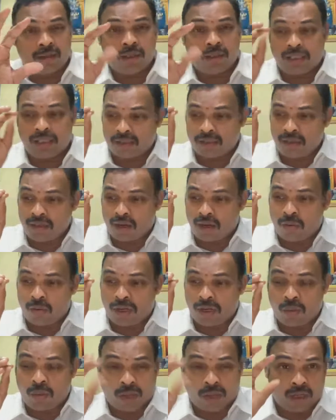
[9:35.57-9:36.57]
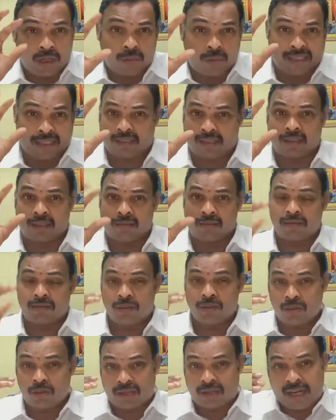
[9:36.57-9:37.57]
It is not only one question,
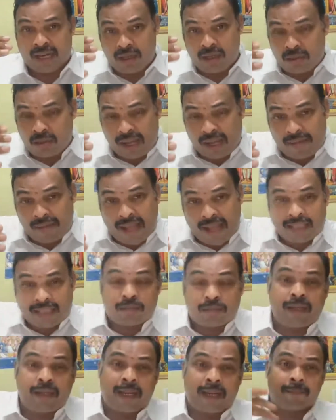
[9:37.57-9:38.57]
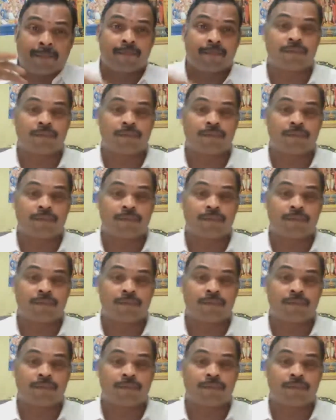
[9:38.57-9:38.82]
you try to have as many.